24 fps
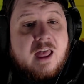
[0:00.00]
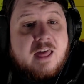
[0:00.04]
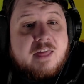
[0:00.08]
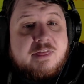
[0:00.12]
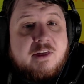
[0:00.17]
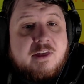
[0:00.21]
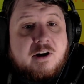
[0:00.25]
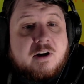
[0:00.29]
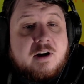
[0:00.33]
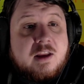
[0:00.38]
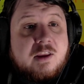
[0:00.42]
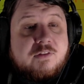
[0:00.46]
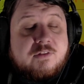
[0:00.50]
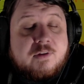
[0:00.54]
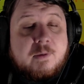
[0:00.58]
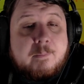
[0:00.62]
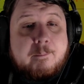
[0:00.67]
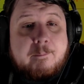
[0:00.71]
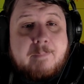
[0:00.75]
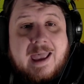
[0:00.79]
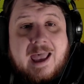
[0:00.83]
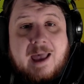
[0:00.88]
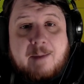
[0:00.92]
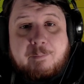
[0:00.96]
there is a
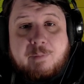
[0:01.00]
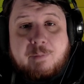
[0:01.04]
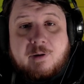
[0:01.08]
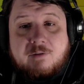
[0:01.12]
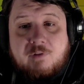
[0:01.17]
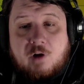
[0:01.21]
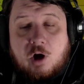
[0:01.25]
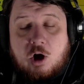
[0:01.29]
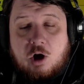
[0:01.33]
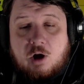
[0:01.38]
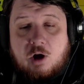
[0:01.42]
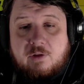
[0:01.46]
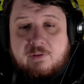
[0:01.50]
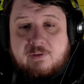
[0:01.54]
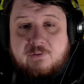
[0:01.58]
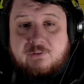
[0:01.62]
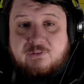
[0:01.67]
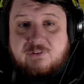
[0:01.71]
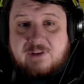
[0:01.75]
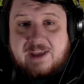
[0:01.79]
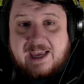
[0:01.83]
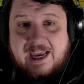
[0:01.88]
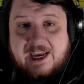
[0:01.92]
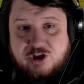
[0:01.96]
map of all the
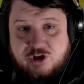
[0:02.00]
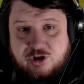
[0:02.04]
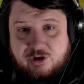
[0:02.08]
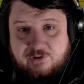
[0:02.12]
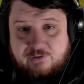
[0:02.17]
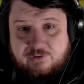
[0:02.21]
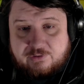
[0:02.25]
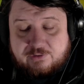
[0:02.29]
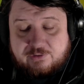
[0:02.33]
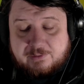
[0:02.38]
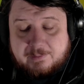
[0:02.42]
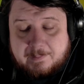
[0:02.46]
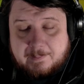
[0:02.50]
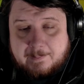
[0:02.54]
stashes.